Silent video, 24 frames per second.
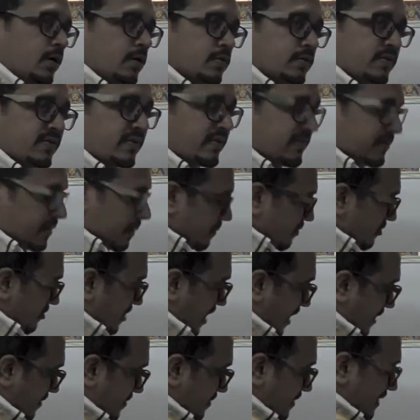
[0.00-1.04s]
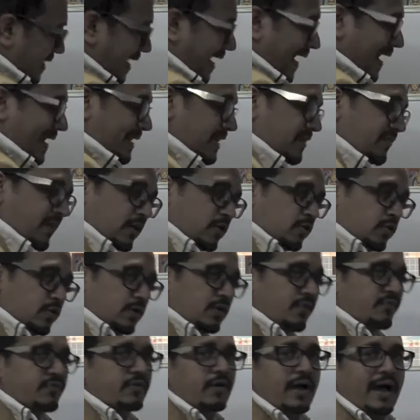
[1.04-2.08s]
the system checks the ID value.
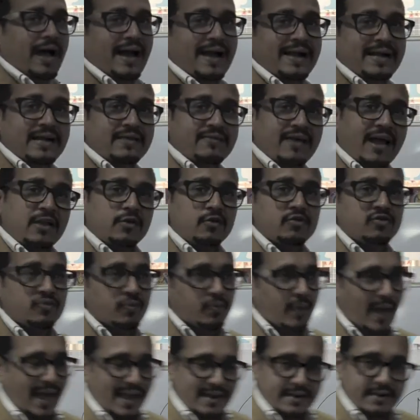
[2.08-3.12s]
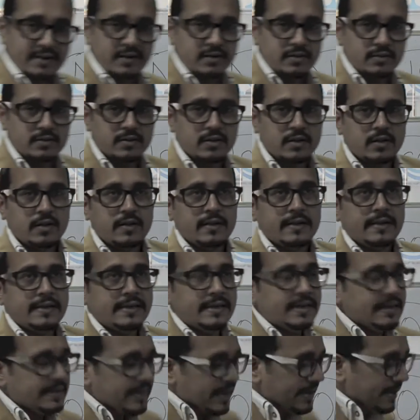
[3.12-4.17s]
If the ID value is valid,
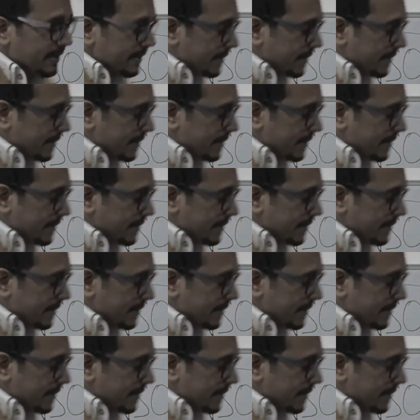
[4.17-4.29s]
he then